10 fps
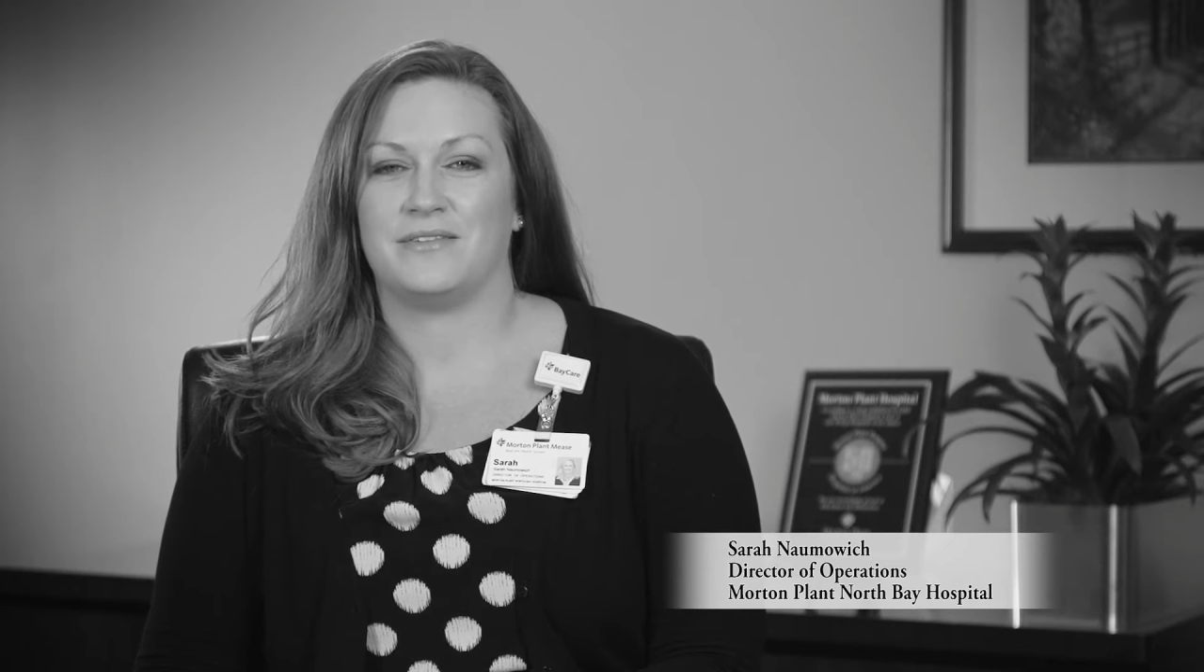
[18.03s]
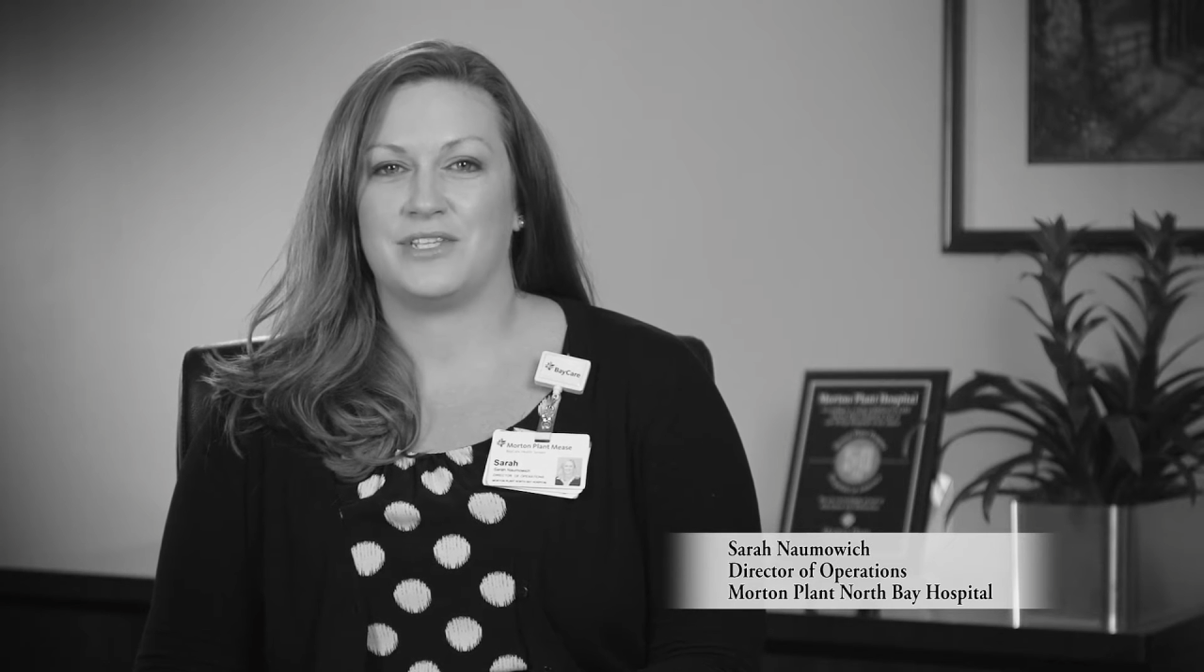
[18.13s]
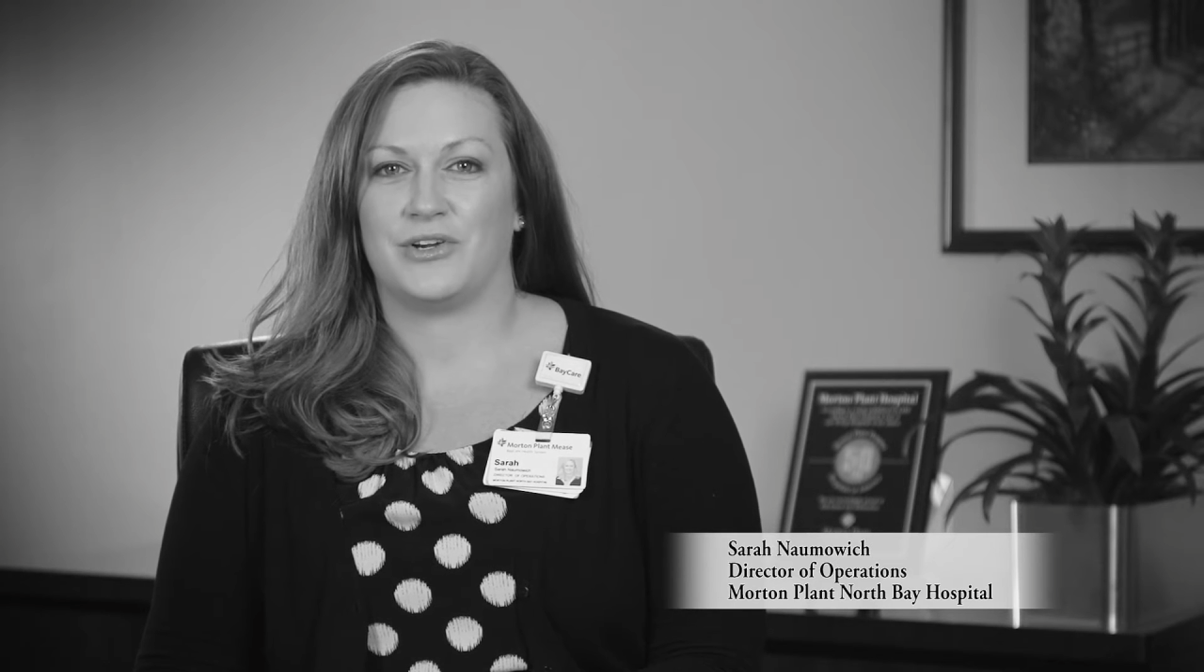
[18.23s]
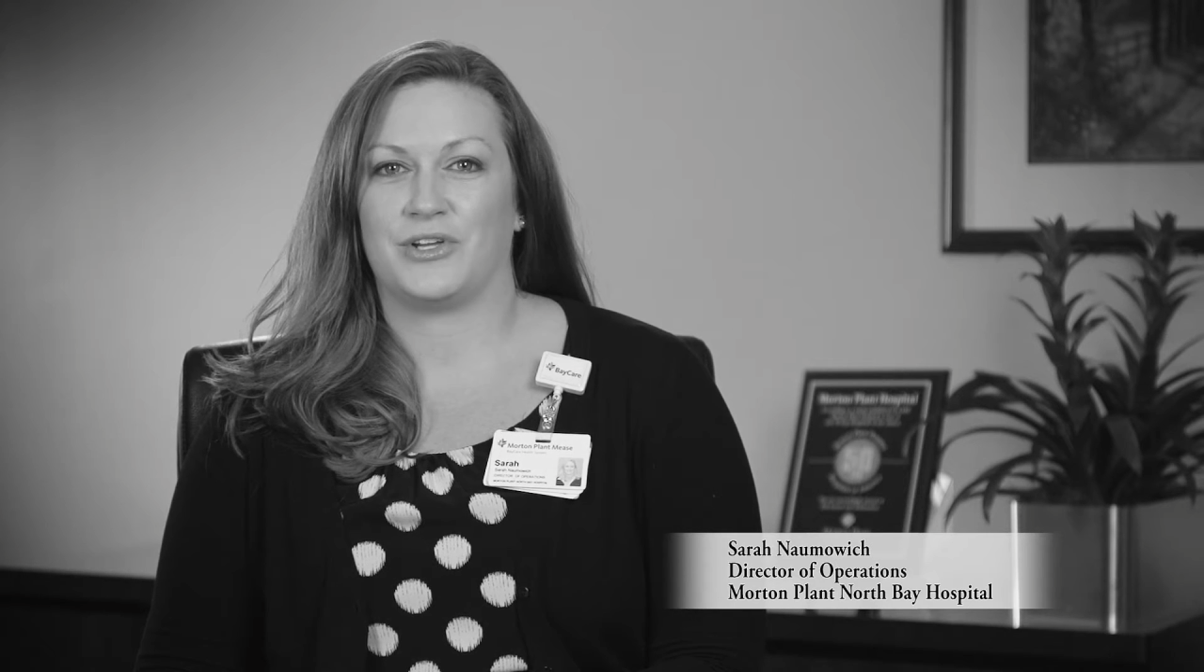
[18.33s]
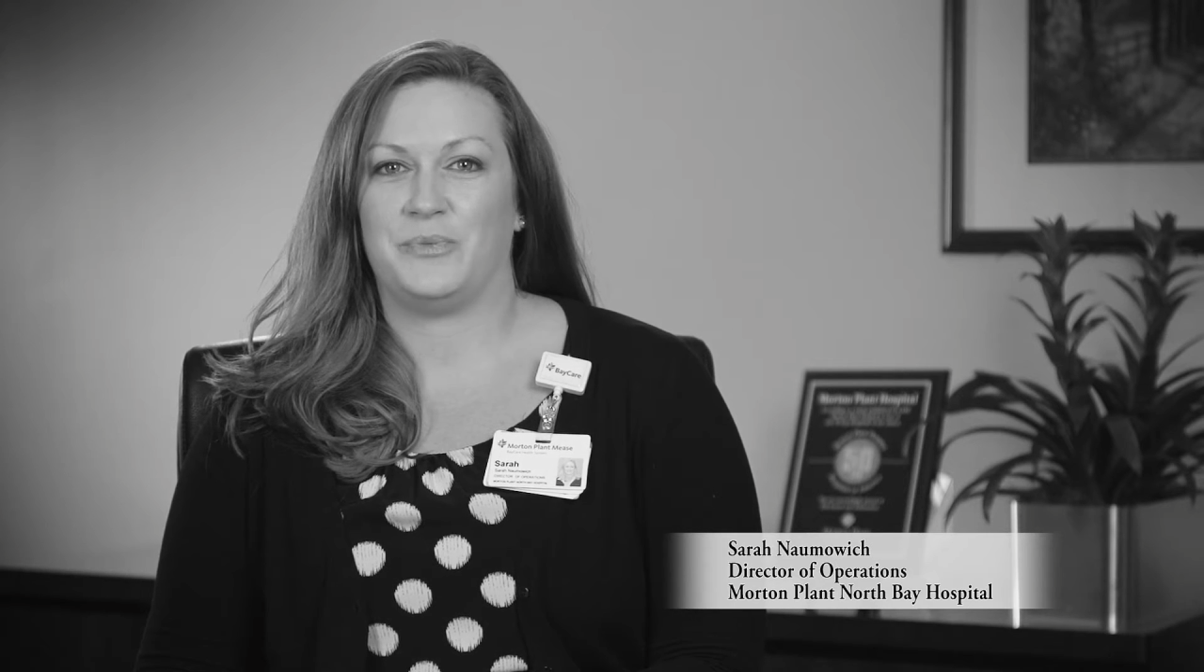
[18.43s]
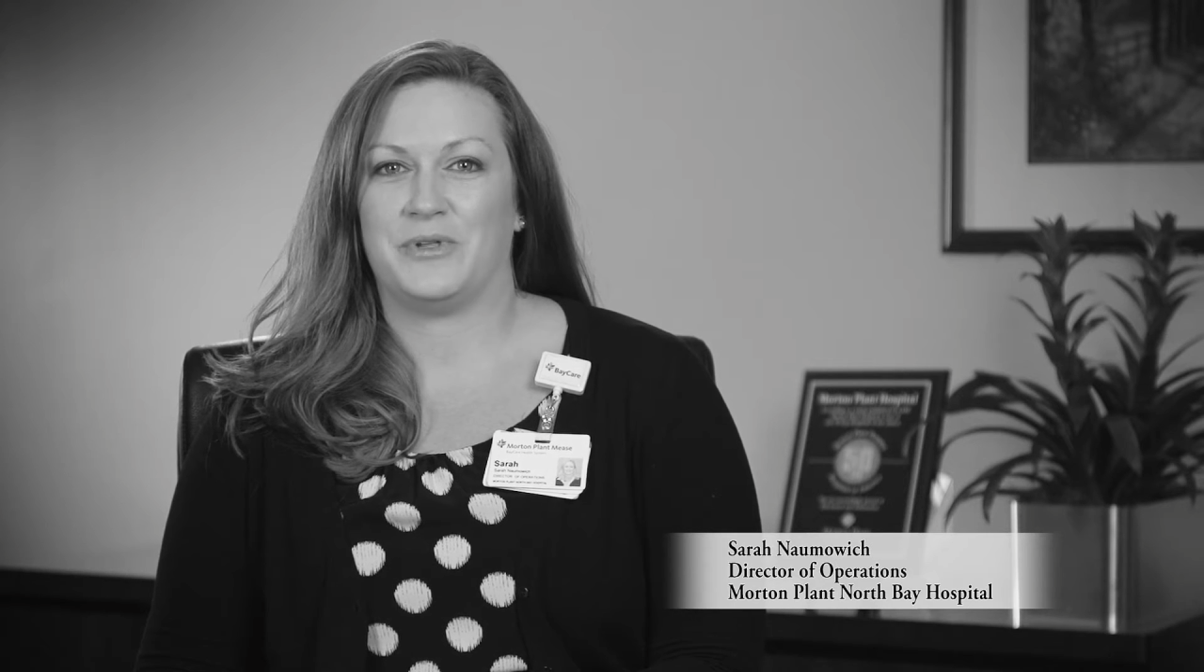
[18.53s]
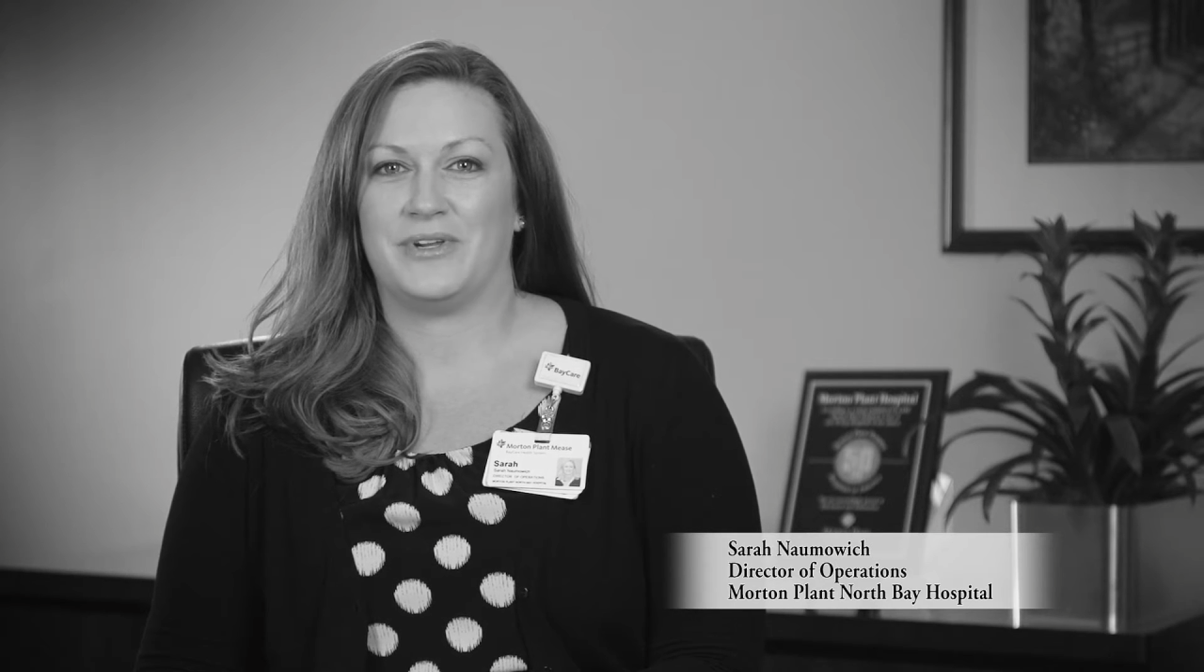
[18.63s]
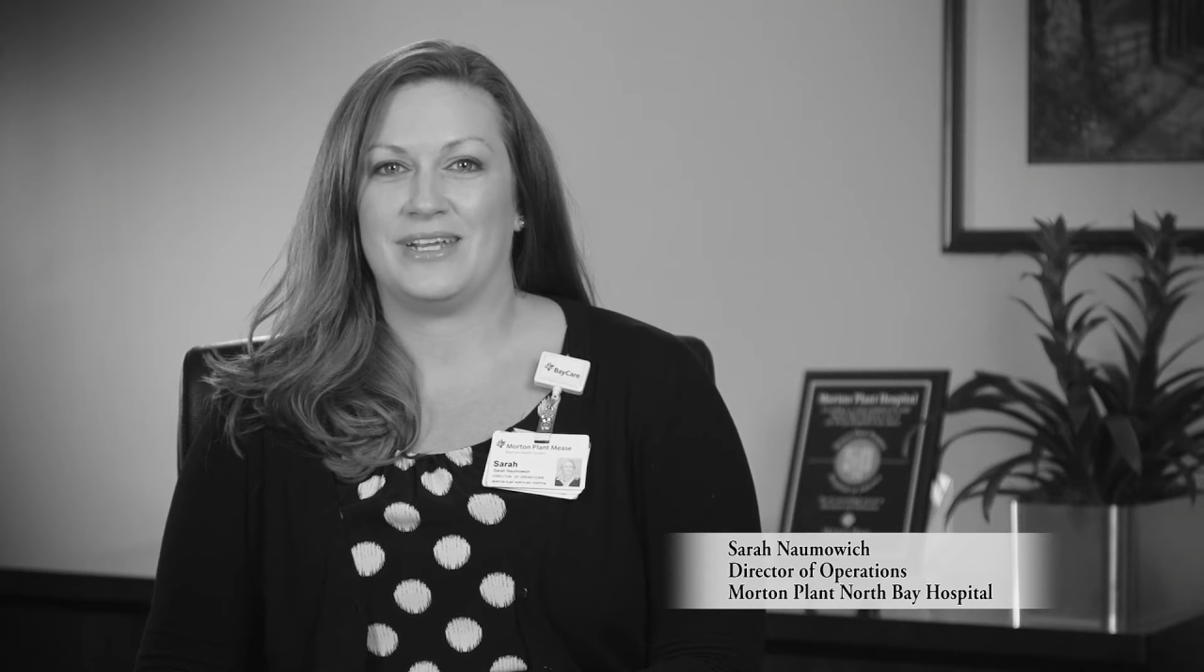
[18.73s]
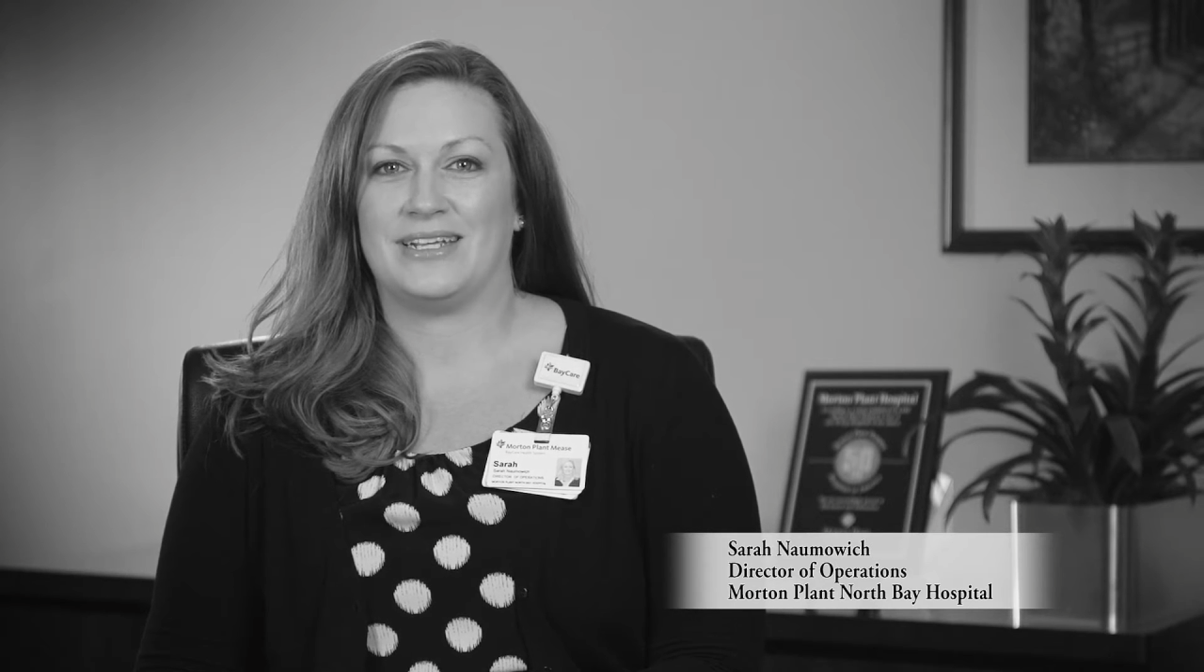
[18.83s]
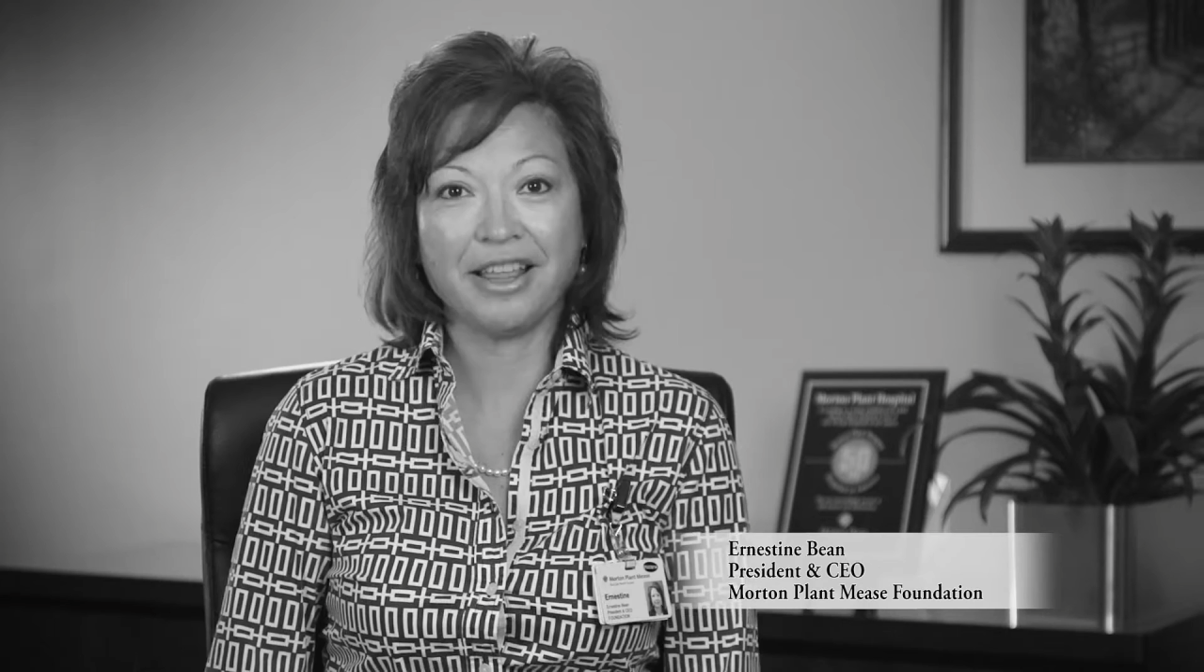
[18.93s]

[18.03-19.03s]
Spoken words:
in our community.